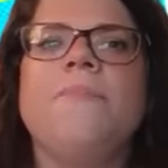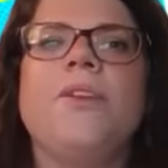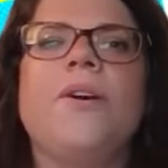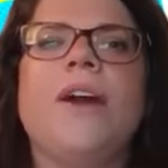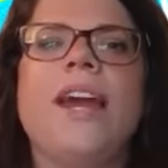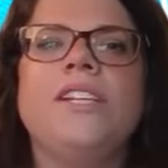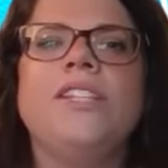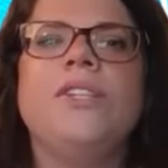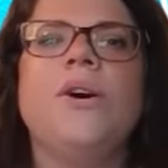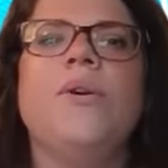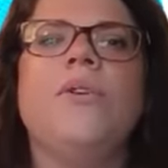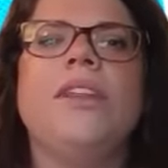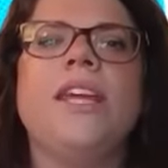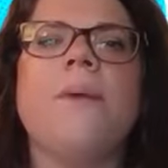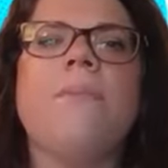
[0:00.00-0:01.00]
Okay,
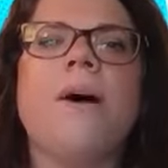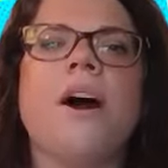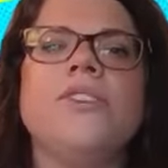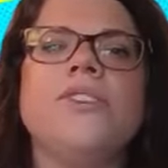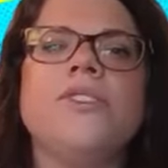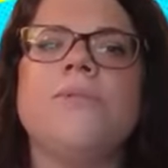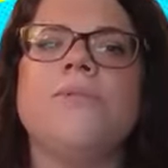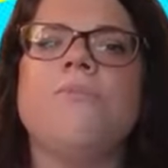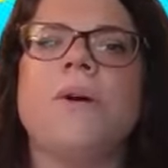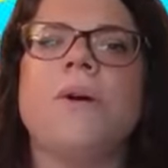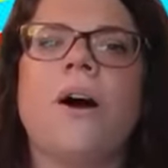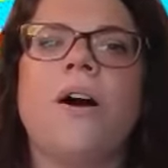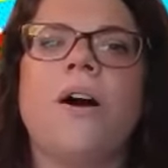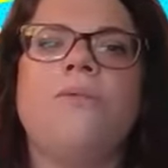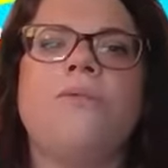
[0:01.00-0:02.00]
so the Apostle
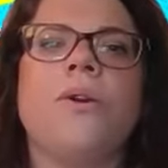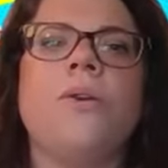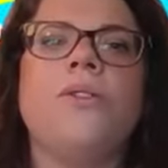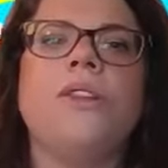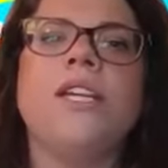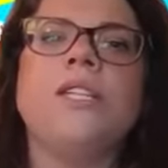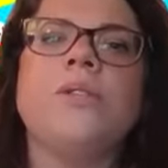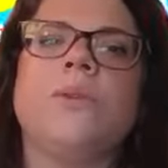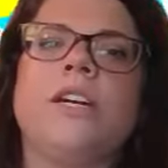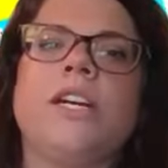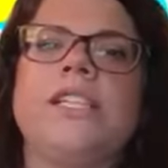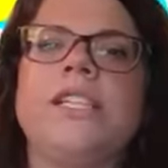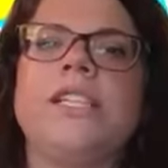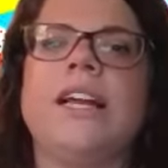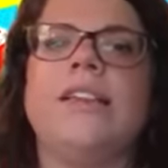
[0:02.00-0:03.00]
Paul wrote these
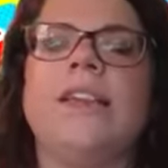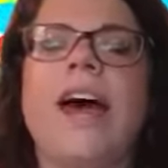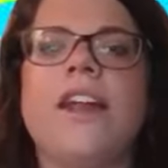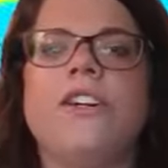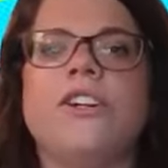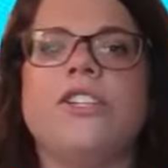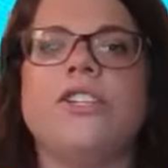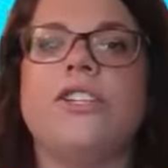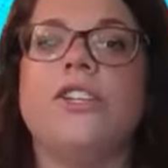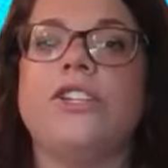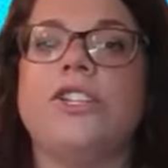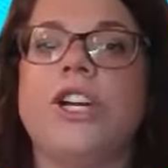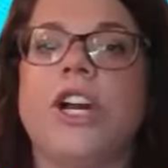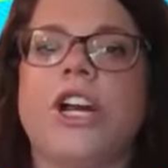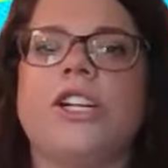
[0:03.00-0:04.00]
words in the letter to the
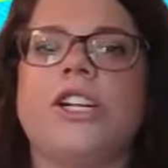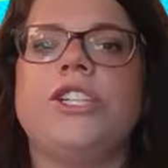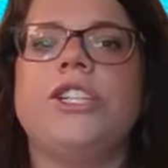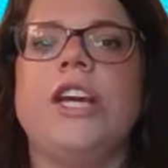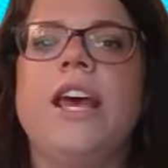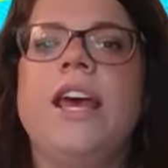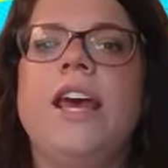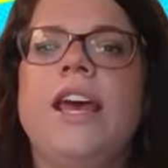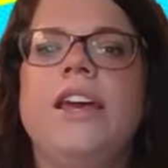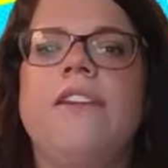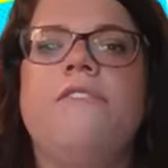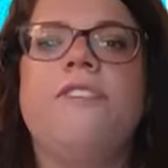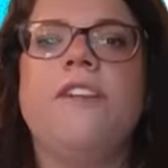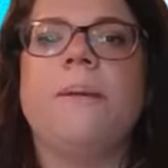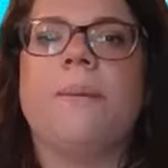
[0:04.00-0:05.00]
church
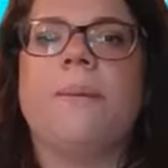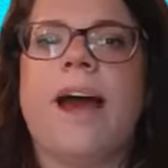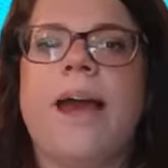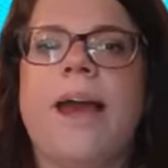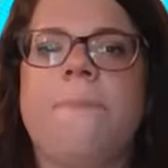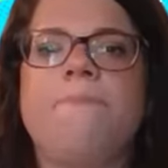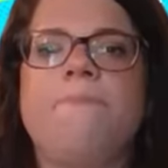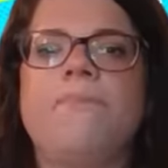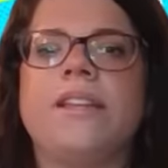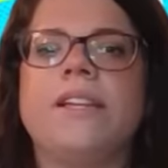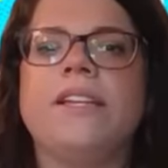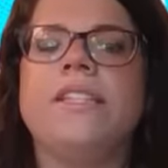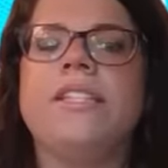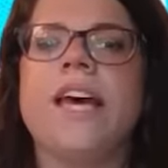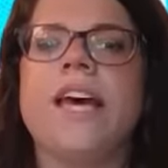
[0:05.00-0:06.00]
in Philippi. It